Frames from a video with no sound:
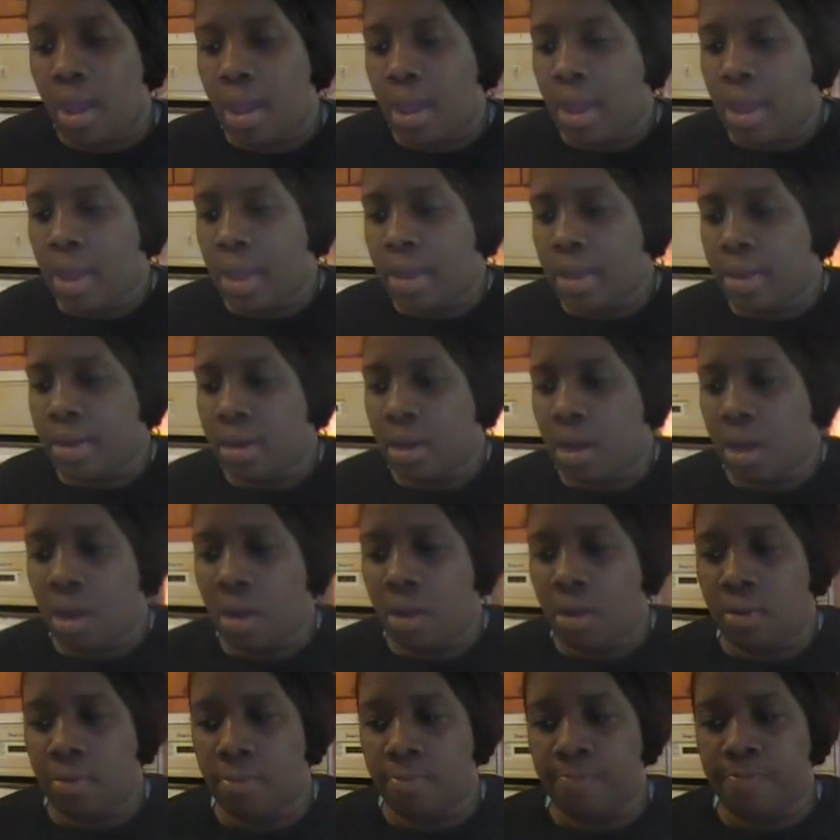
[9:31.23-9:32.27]
And
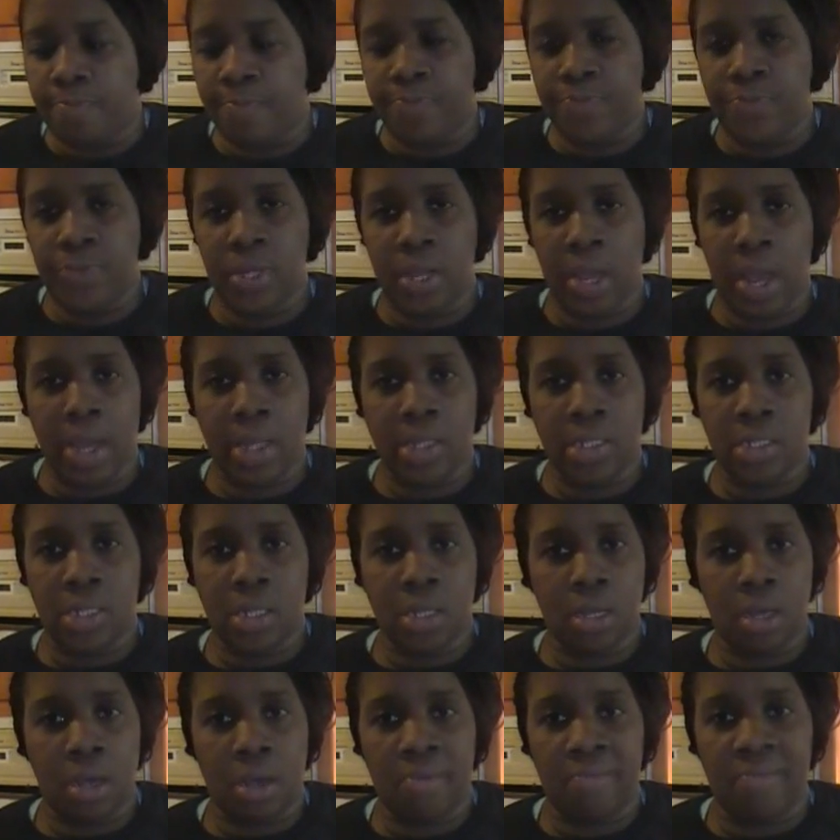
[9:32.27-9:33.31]
I
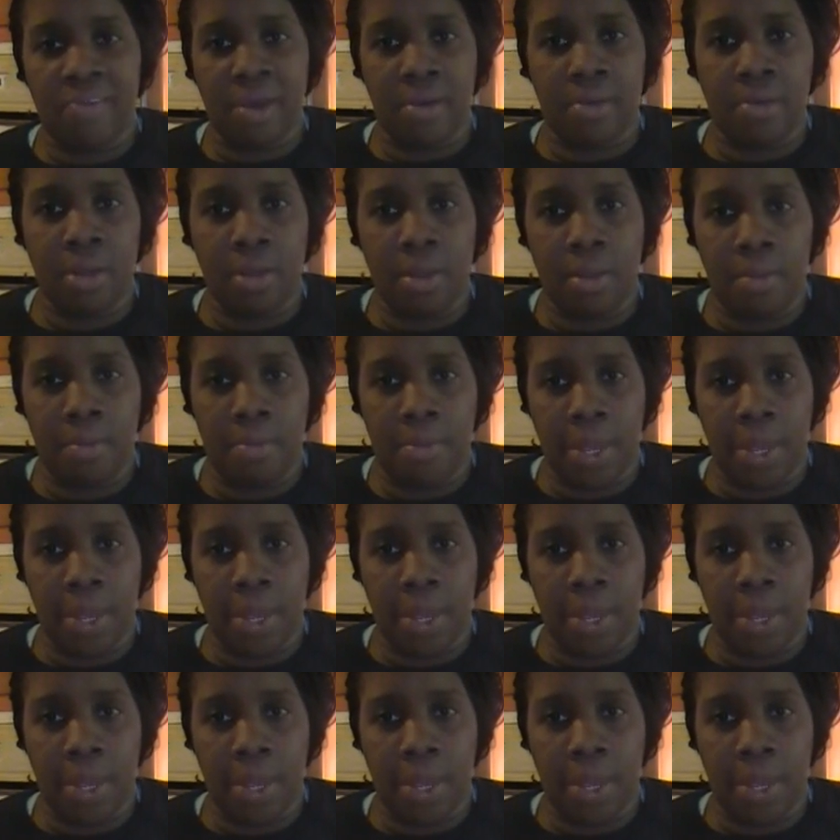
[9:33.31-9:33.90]
took a very